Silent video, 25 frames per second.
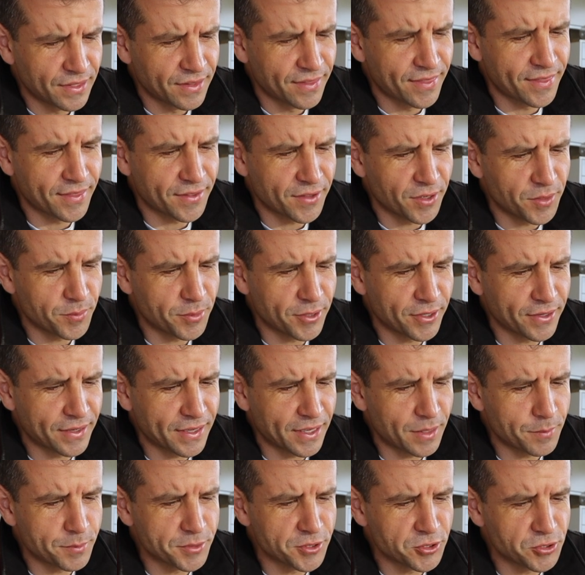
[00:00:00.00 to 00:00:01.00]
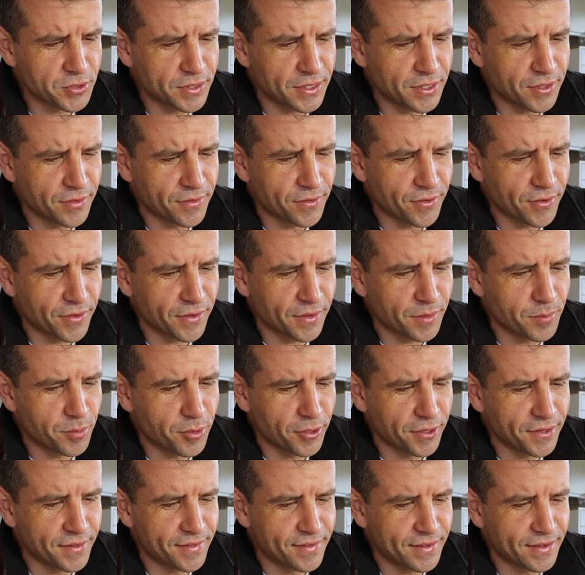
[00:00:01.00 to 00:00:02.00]
Scott Brown Carpentry, Otago
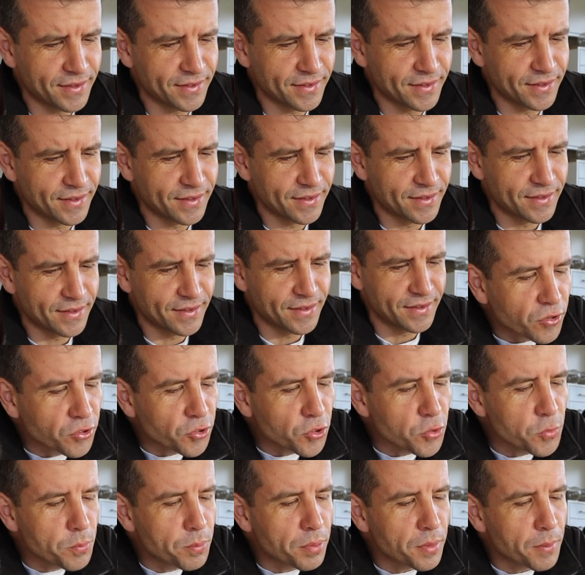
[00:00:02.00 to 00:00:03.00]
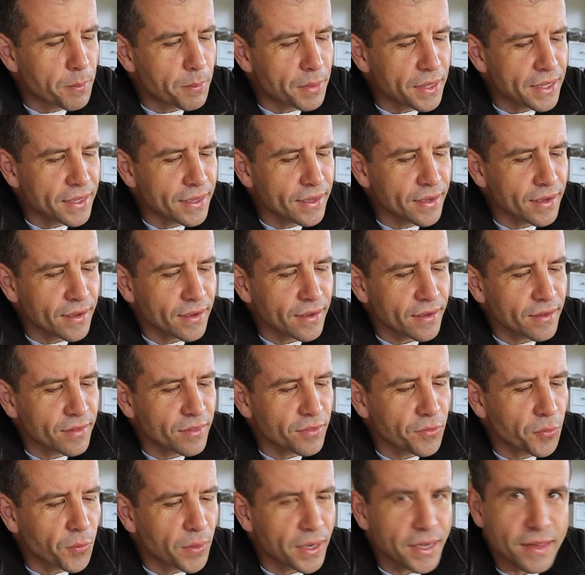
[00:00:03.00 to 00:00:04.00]
Polytechnic. Group B
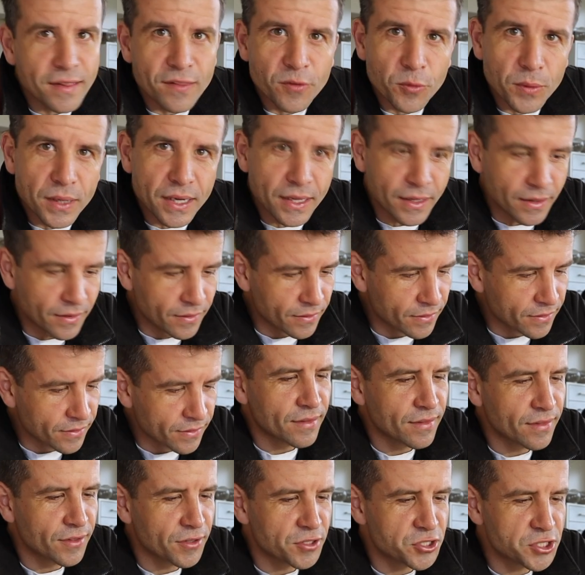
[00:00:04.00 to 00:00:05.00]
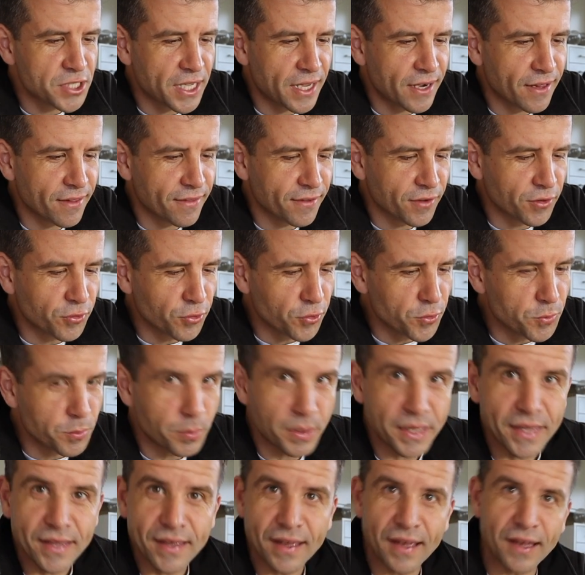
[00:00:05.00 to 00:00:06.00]
2020. So shout out to Group
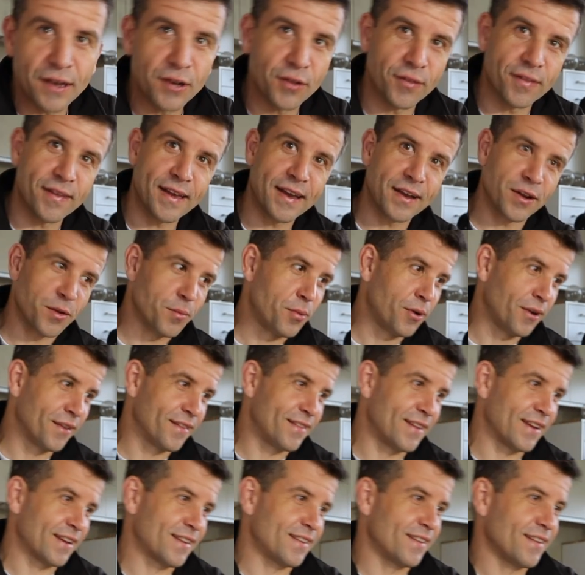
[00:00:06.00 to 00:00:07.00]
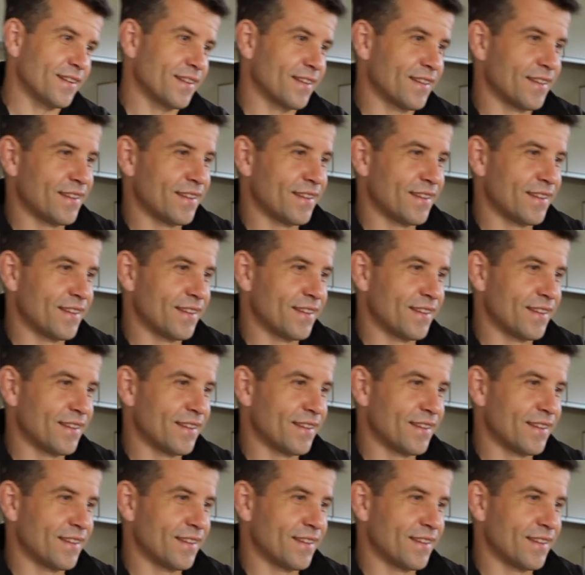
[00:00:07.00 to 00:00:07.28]
B at Otago Polytechnic.